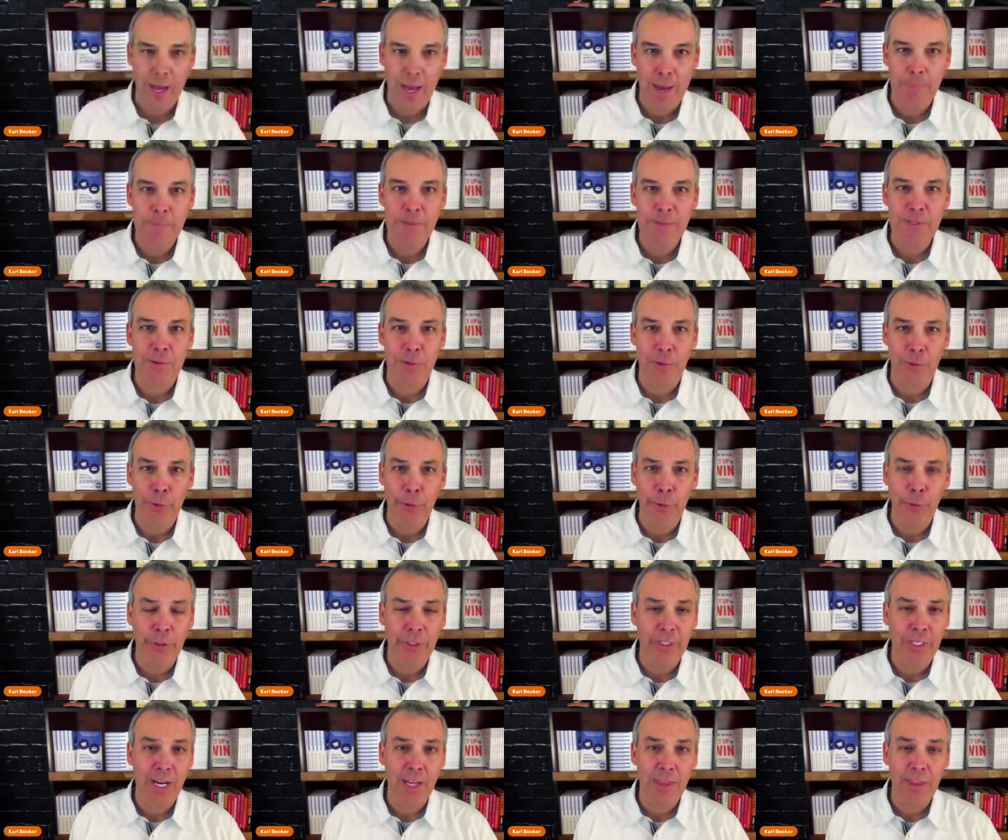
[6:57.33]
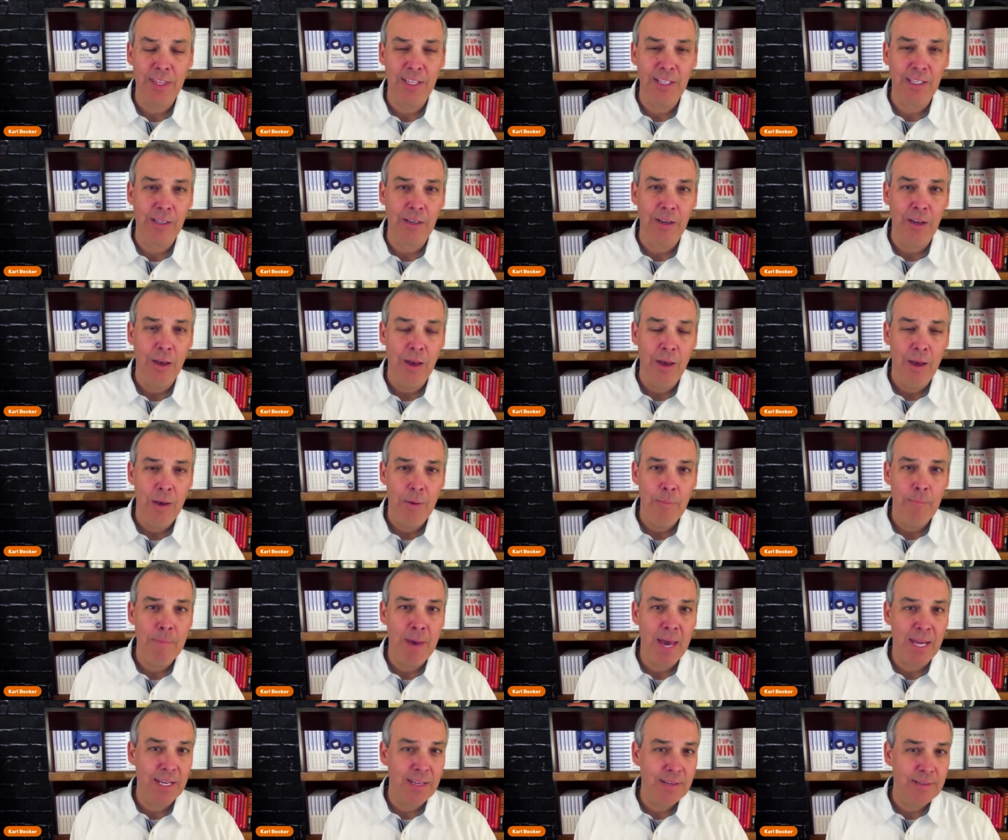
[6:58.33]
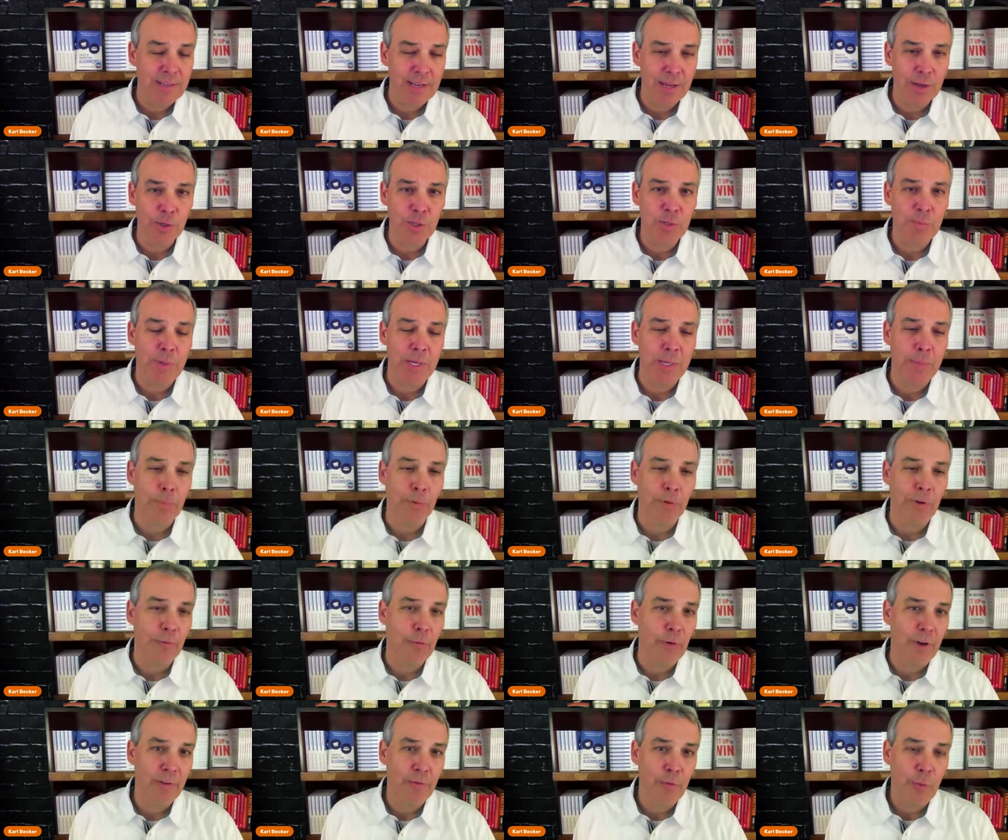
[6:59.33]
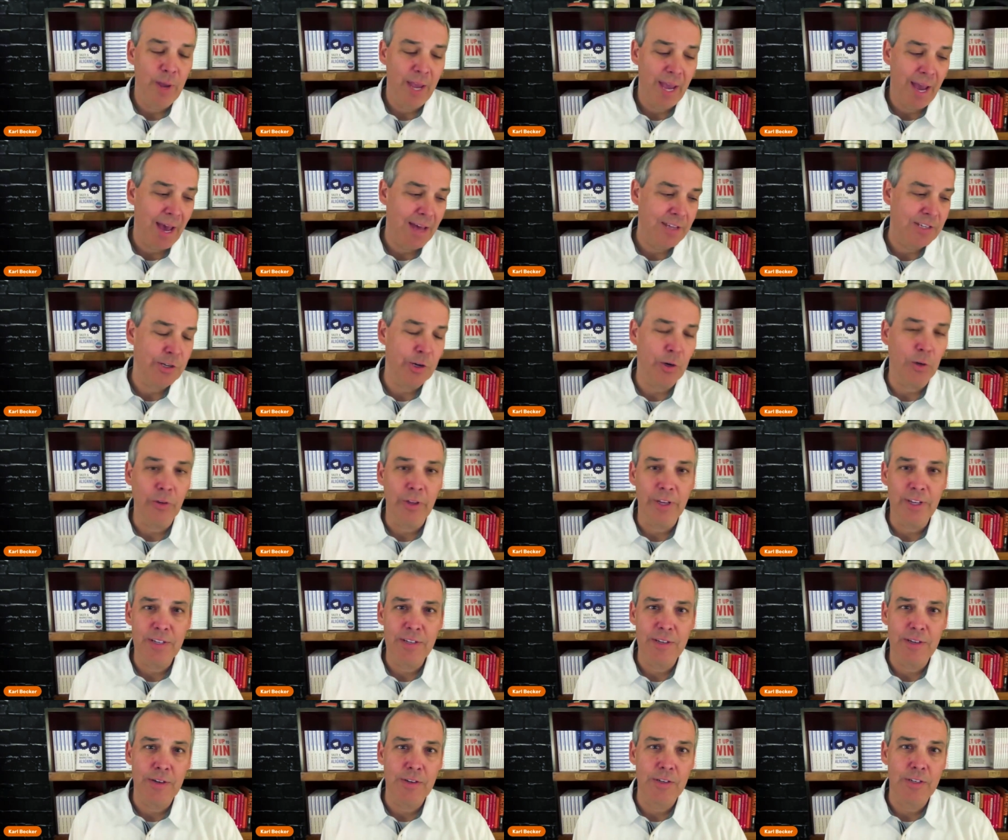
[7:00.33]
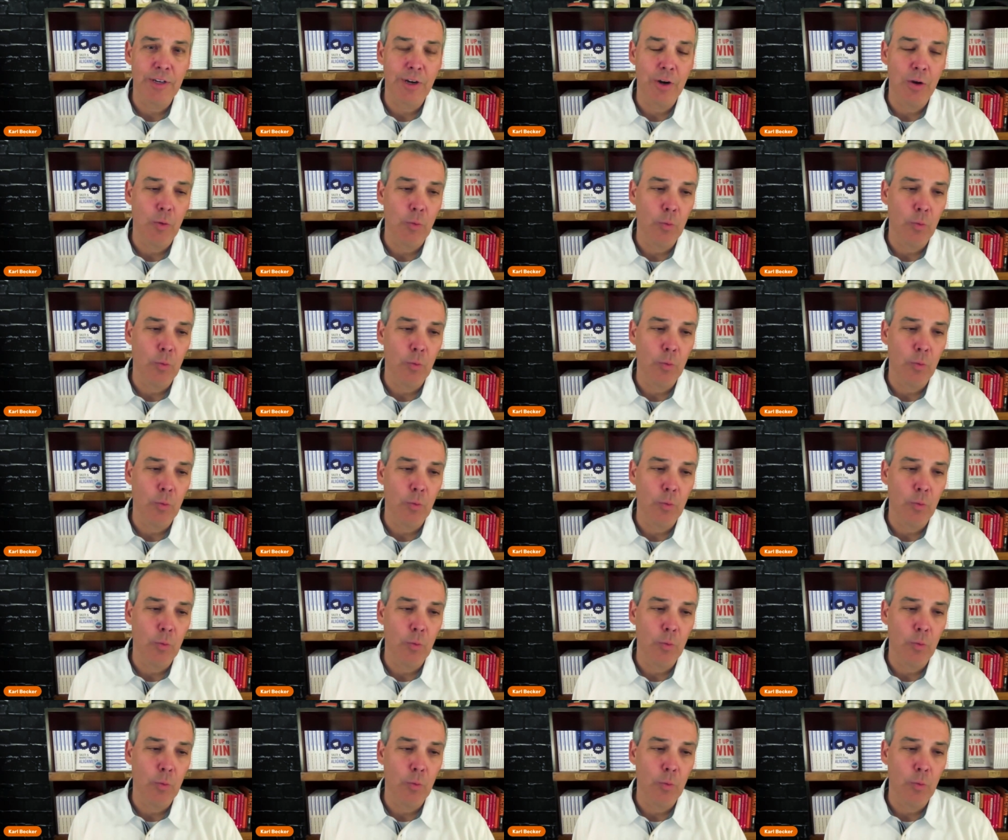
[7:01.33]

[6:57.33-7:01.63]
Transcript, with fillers: Absolutely. And I think many salespeople, if, if we ask your listeners, you